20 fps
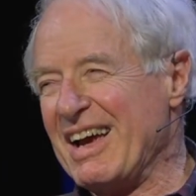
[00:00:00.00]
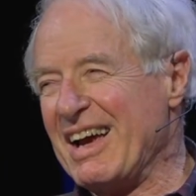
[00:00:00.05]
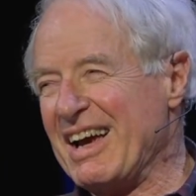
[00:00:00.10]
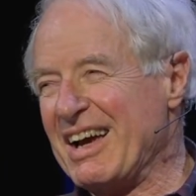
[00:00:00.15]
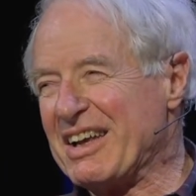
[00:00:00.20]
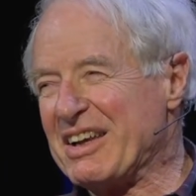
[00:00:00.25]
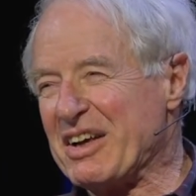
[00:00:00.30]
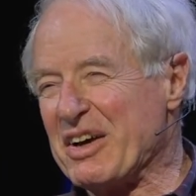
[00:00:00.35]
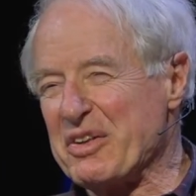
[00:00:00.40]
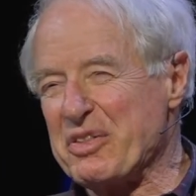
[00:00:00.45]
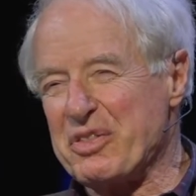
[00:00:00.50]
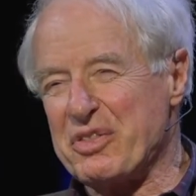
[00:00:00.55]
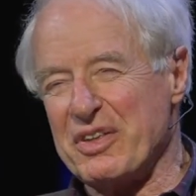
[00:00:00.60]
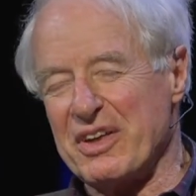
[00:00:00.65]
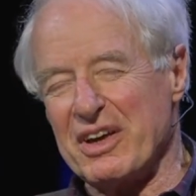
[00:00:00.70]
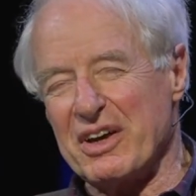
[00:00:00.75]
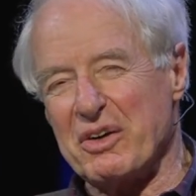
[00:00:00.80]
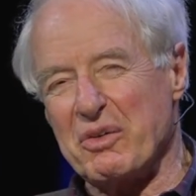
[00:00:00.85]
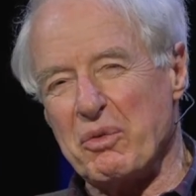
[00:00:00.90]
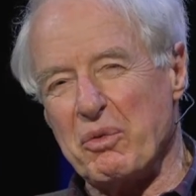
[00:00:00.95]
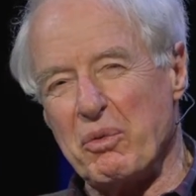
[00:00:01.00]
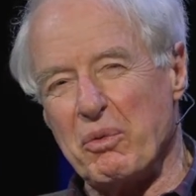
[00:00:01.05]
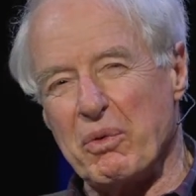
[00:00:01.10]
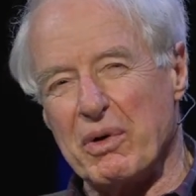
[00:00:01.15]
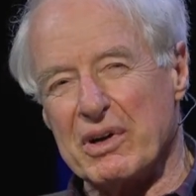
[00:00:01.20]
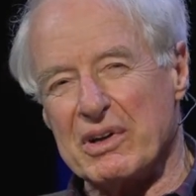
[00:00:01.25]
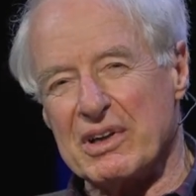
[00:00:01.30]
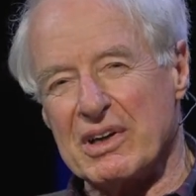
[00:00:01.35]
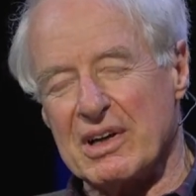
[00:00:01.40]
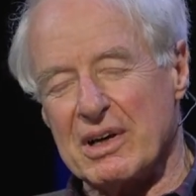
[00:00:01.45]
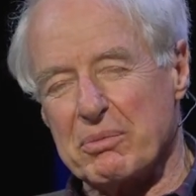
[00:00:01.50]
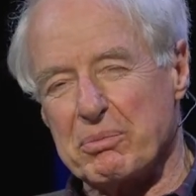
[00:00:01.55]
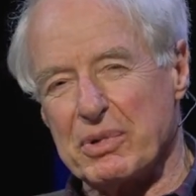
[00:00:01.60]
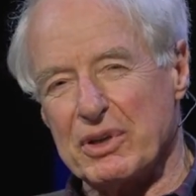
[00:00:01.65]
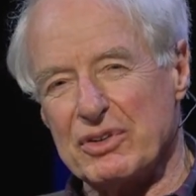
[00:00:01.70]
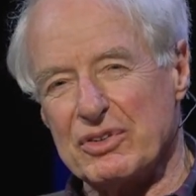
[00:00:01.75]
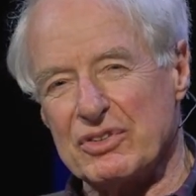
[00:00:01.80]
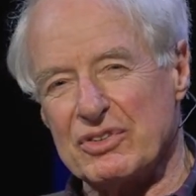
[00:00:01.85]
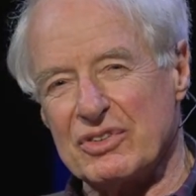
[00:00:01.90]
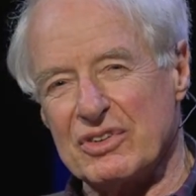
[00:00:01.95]
And I think what
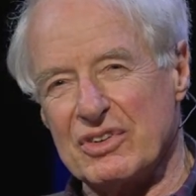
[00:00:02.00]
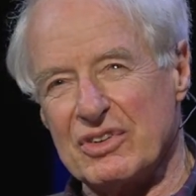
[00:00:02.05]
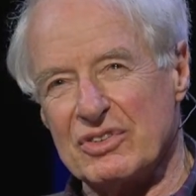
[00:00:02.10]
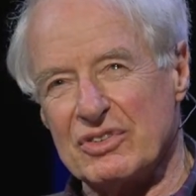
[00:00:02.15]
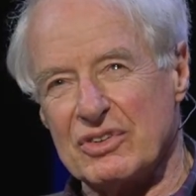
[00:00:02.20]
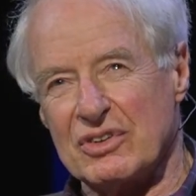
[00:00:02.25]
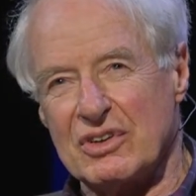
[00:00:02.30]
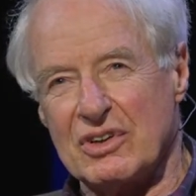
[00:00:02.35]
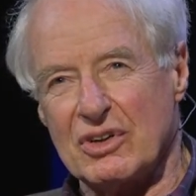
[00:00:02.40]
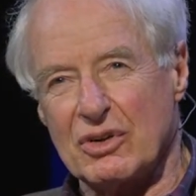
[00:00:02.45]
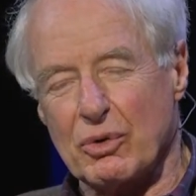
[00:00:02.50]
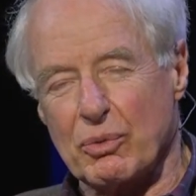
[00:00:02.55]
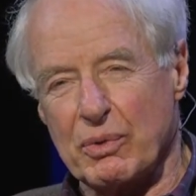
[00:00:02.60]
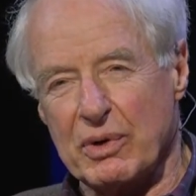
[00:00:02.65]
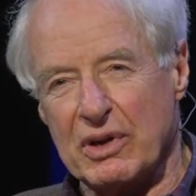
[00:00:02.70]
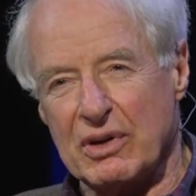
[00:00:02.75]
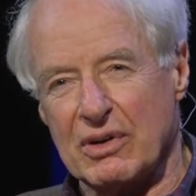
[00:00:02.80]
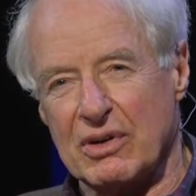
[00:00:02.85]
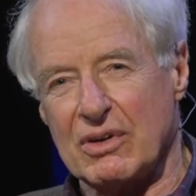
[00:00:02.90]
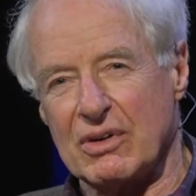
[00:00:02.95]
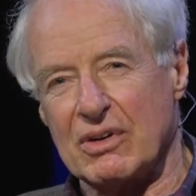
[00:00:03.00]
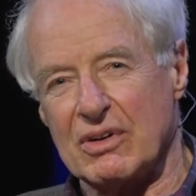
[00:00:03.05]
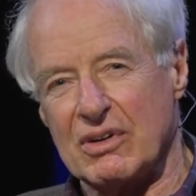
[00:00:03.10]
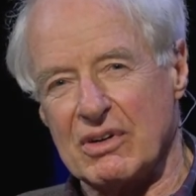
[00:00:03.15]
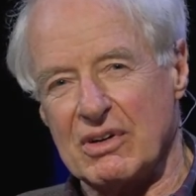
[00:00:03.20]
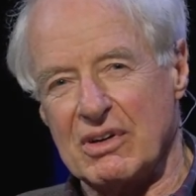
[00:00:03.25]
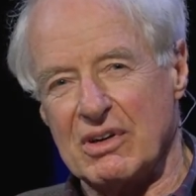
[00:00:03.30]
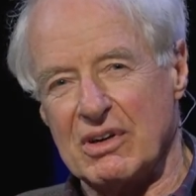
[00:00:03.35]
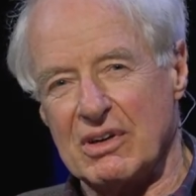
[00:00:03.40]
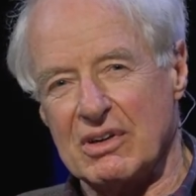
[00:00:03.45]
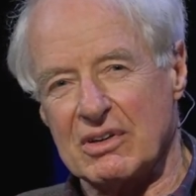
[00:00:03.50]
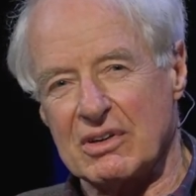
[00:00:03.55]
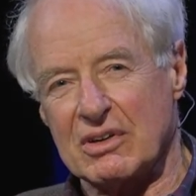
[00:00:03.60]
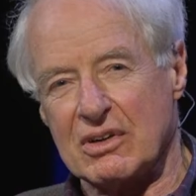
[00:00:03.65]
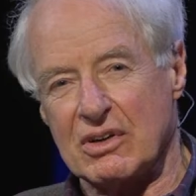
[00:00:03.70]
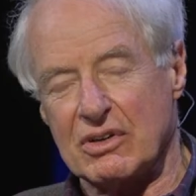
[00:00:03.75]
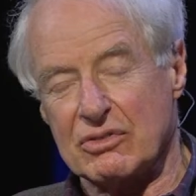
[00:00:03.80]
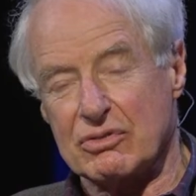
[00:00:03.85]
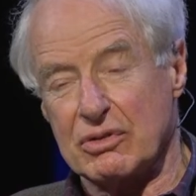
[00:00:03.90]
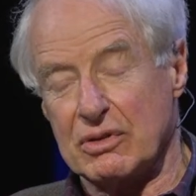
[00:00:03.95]
happens is here we are in a
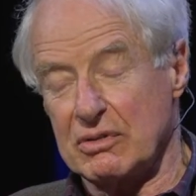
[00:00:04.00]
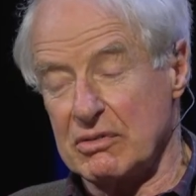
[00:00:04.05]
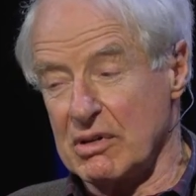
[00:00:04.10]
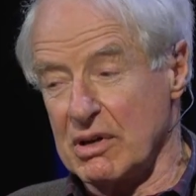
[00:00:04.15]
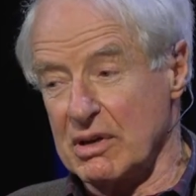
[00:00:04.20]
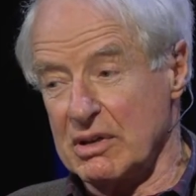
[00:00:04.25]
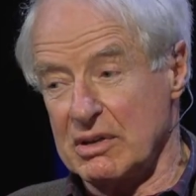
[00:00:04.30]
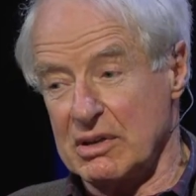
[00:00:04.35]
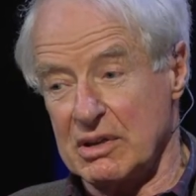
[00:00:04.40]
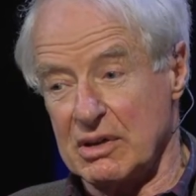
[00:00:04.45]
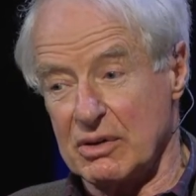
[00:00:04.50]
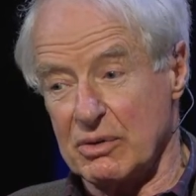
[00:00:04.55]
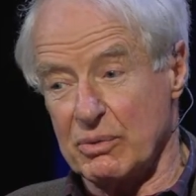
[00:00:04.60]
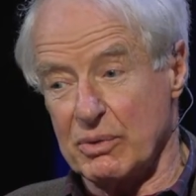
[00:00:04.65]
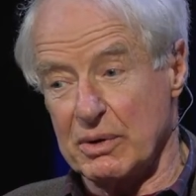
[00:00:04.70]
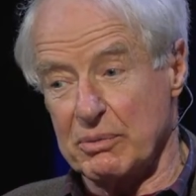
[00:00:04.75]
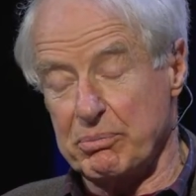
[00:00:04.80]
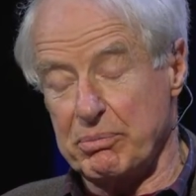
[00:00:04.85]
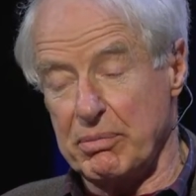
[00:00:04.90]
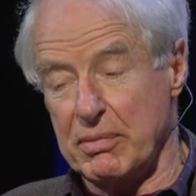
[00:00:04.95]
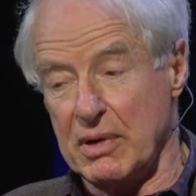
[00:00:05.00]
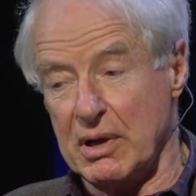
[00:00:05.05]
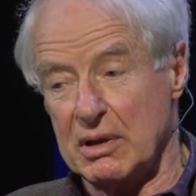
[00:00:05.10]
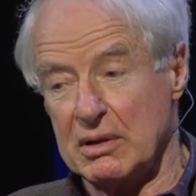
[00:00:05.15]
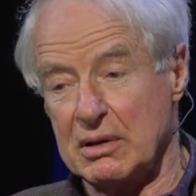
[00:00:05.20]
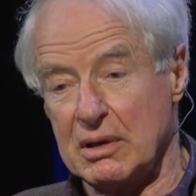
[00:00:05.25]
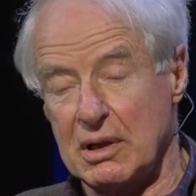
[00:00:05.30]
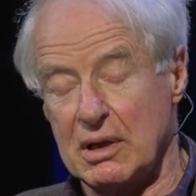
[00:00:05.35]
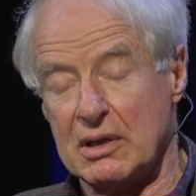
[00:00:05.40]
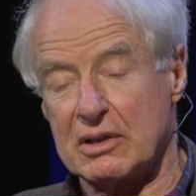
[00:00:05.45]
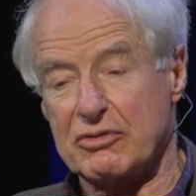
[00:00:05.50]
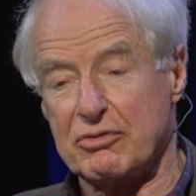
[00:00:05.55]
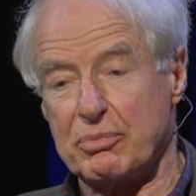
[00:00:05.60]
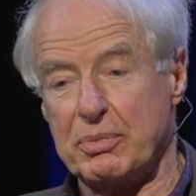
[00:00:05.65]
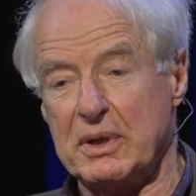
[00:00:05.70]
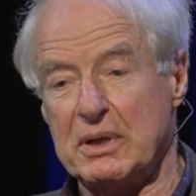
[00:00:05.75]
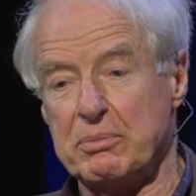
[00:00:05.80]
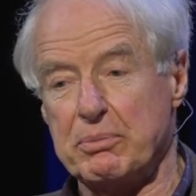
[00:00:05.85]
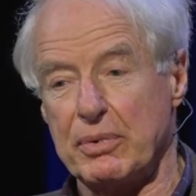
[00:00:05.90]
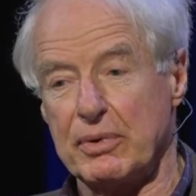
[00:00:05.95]
country right now where a lot of
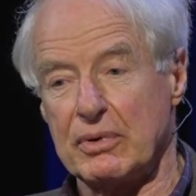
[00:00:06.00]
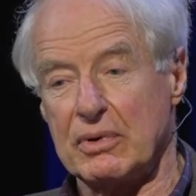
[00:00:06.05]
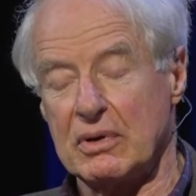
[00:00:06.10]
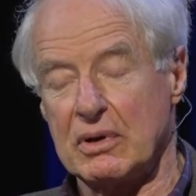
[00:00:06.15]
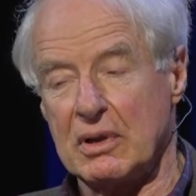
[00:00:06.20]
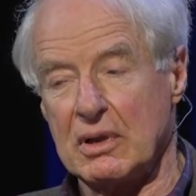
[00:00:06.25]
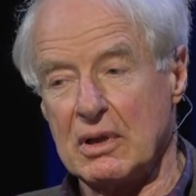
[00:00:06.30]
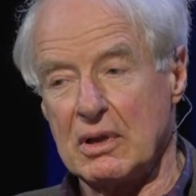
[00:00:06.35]
people